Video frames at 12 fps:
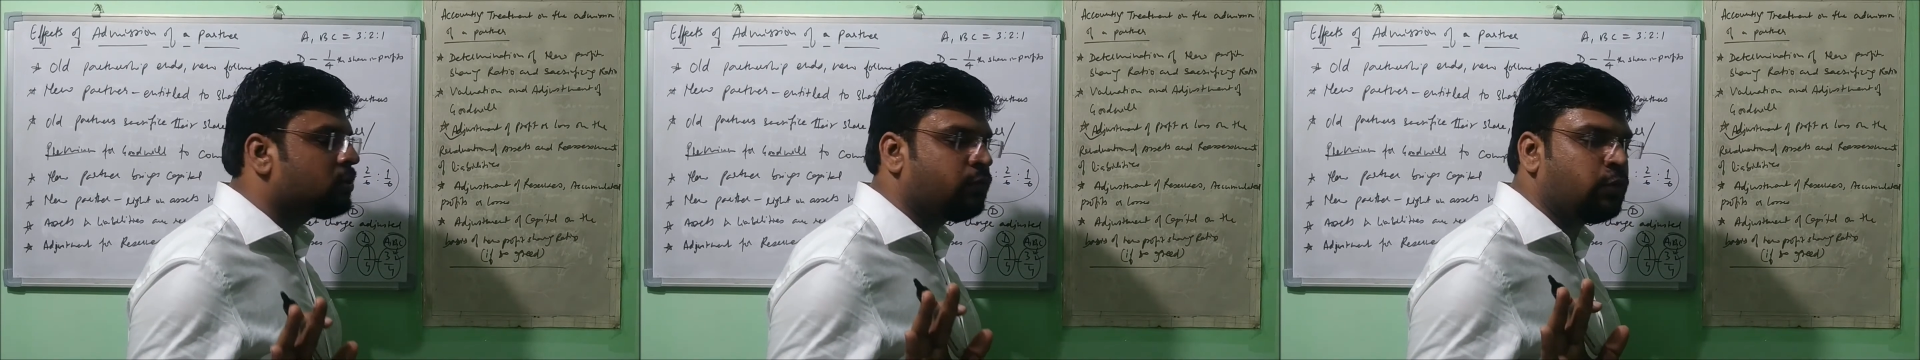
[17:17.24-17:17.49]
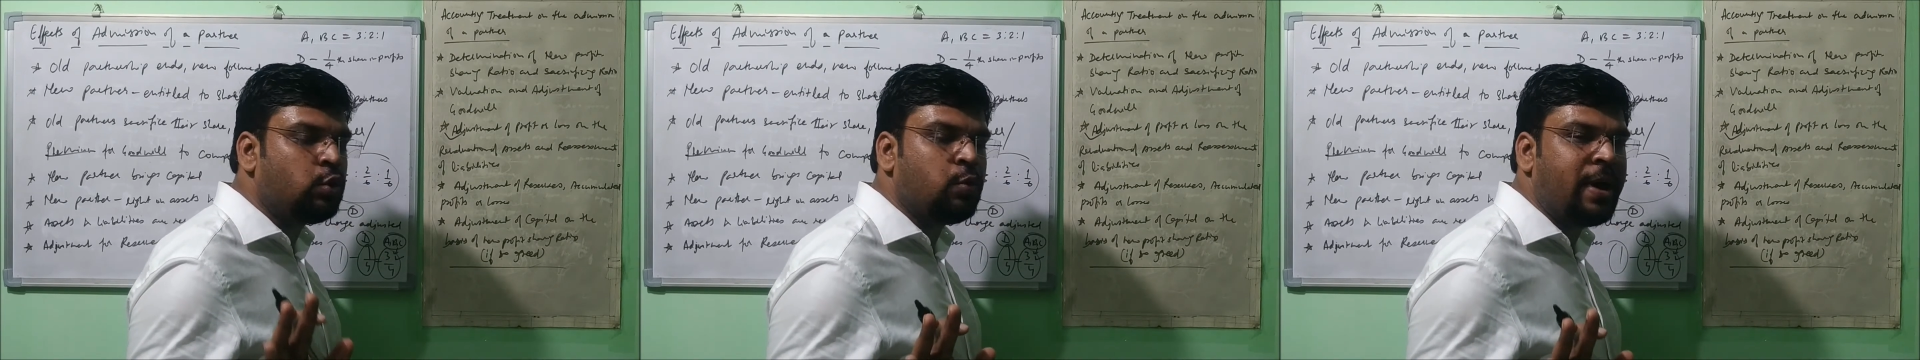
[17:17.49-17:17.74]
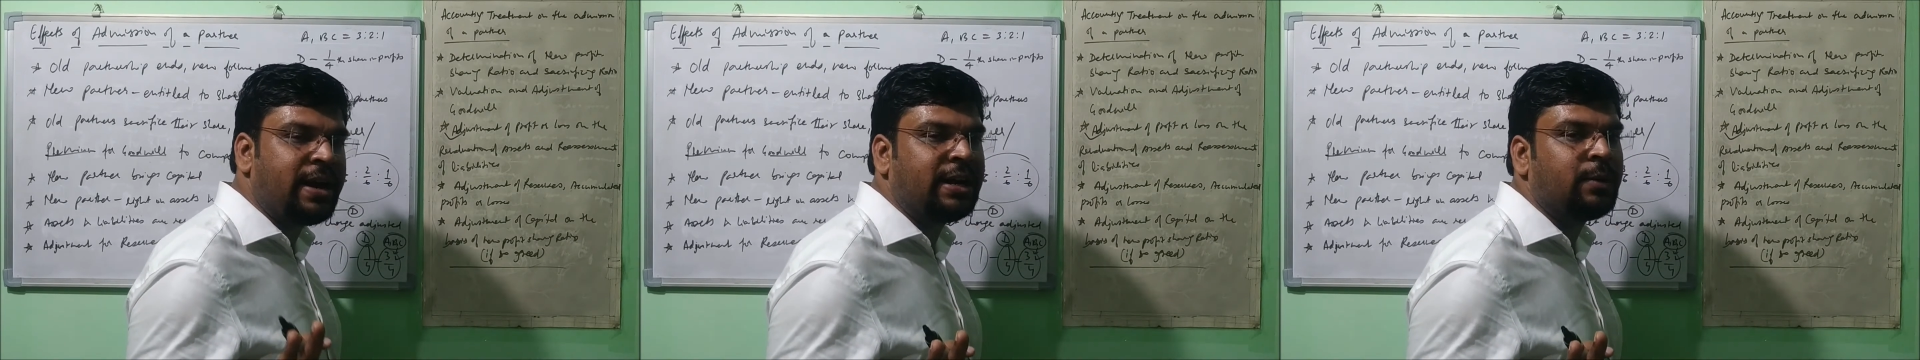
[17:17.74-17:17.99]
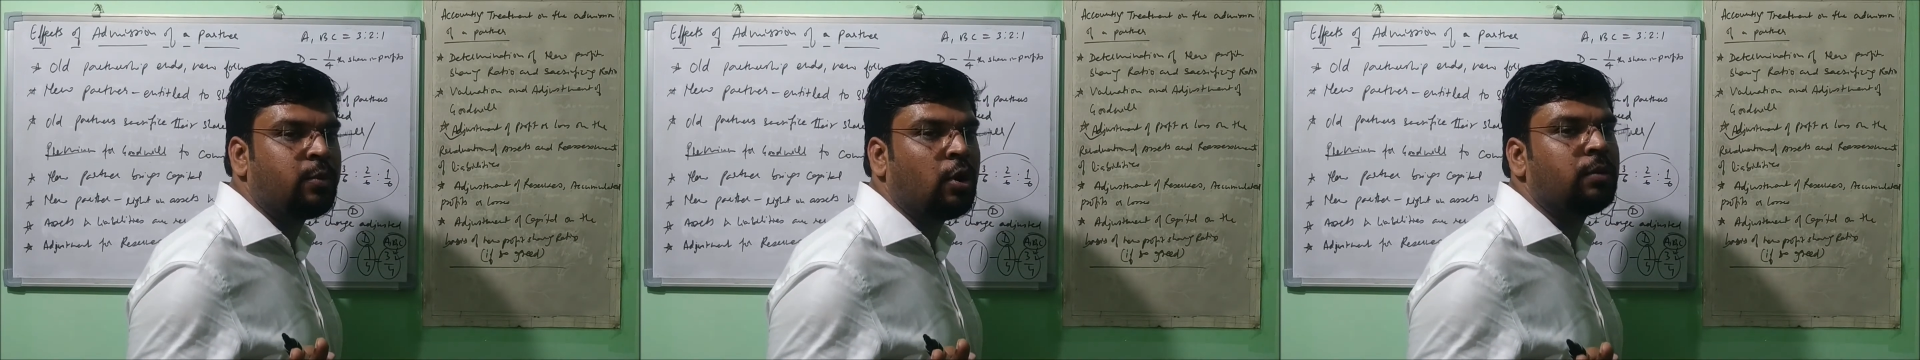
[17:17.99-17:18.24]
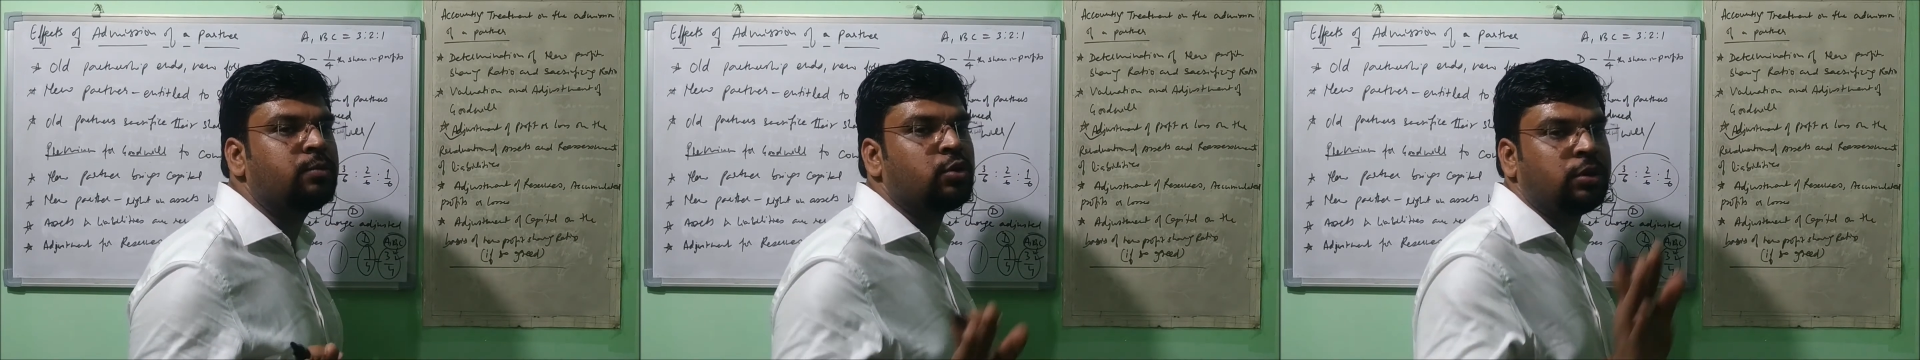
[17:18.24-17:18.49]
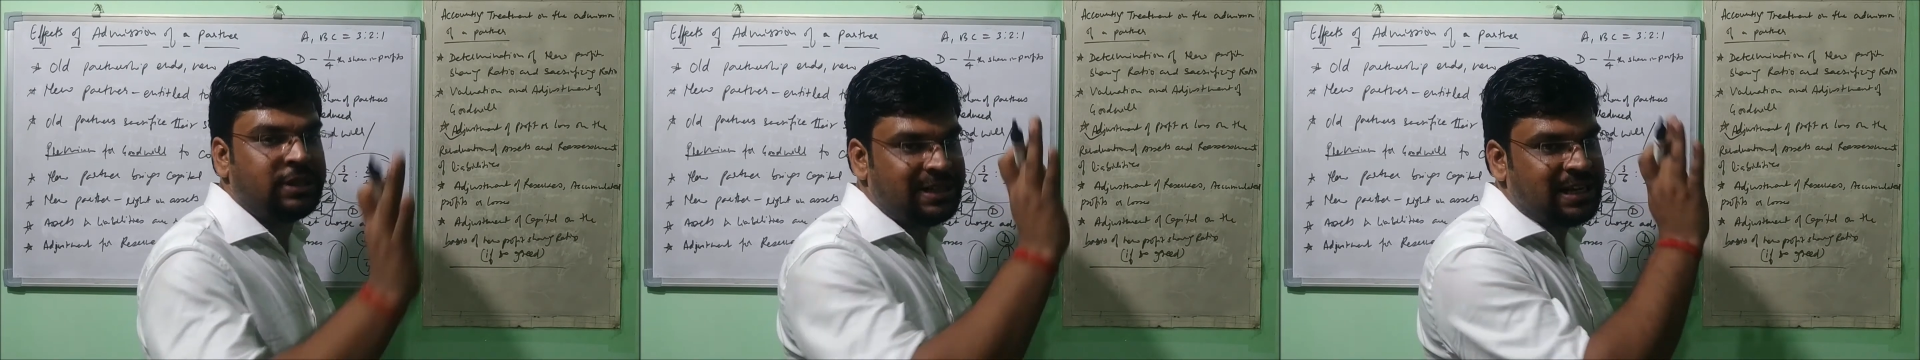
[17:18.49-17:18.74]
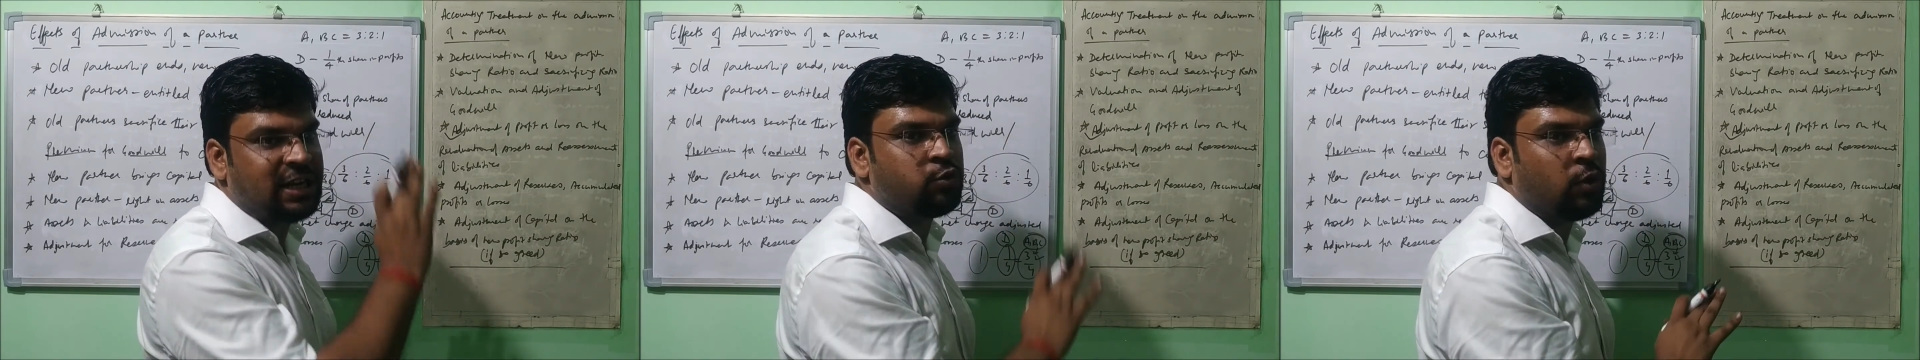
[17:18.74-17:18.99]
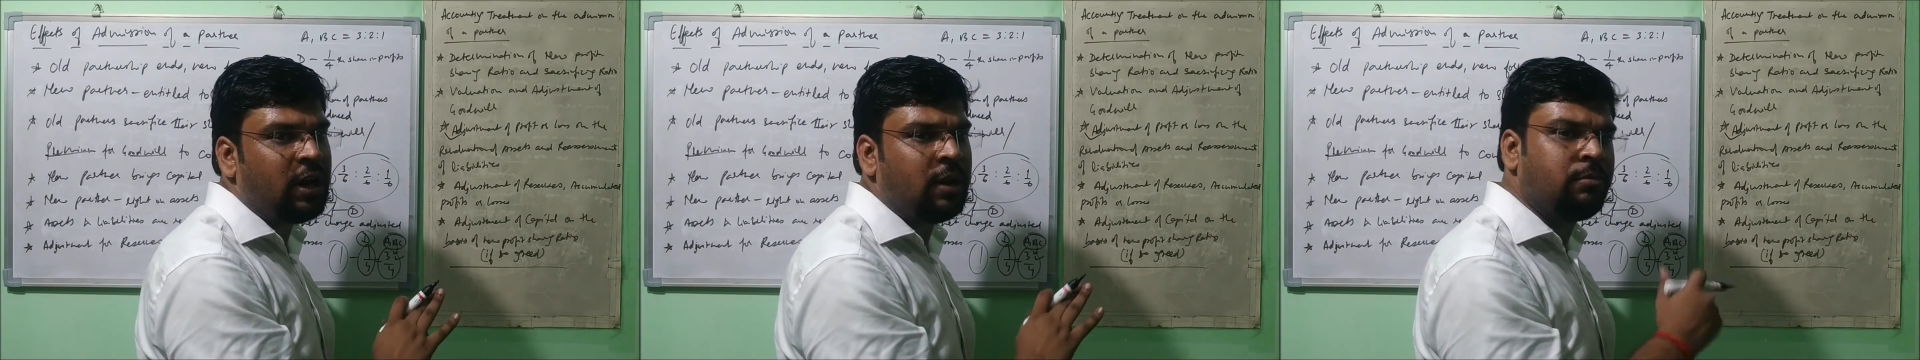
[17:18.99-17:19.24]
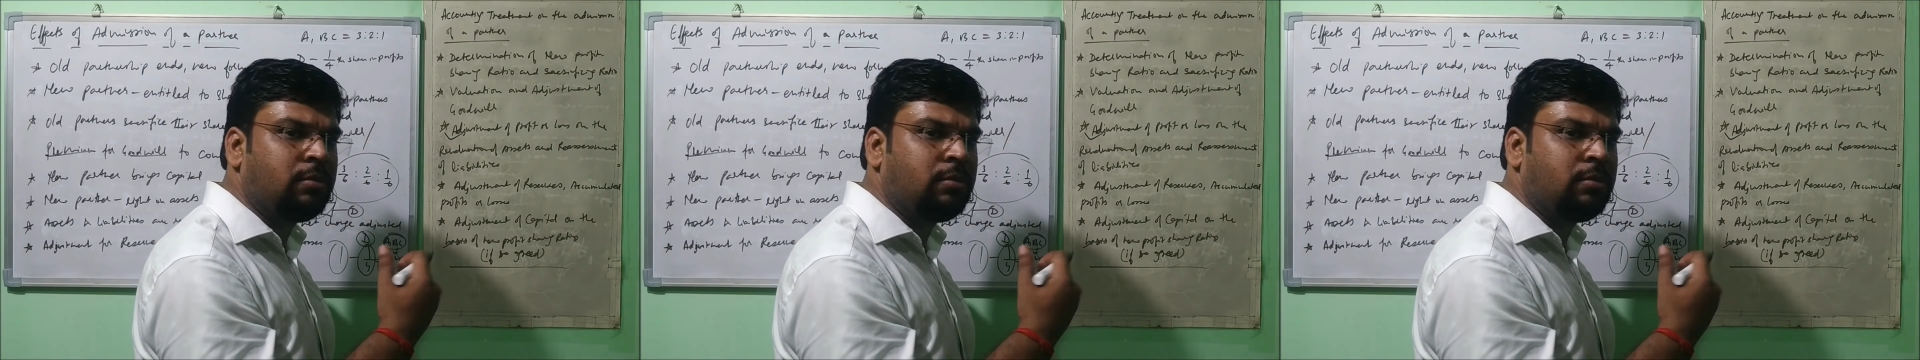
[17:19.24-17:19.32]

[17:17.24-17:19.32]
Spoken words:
few numerical problems on this as well.